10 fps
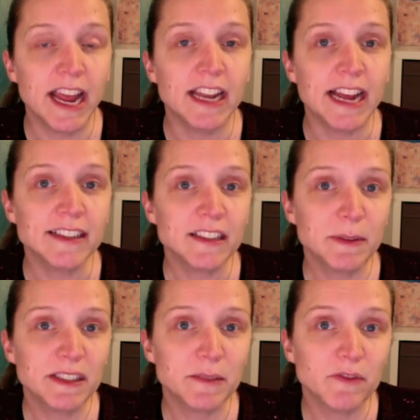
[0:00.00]
and asking
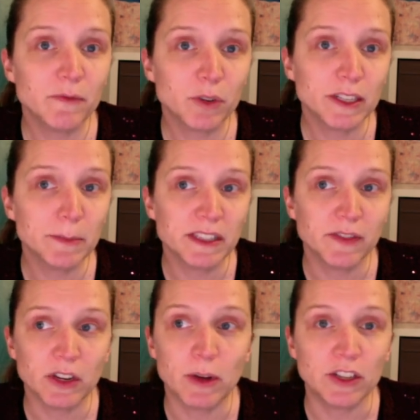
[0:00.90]
me some pretty
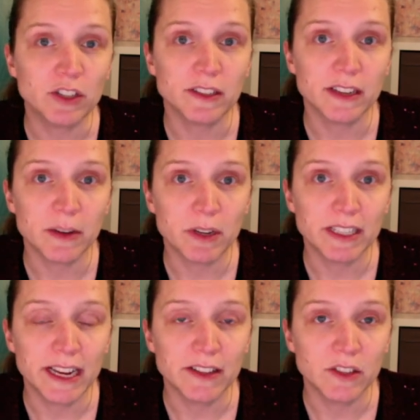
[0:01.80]
specific questions that I wanted
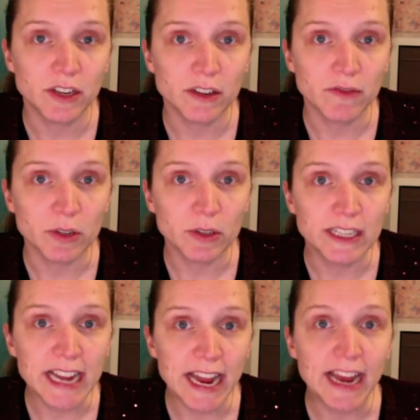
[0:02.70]
to answer here for you
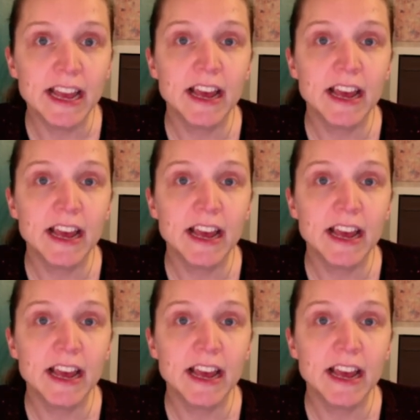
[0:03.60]
today.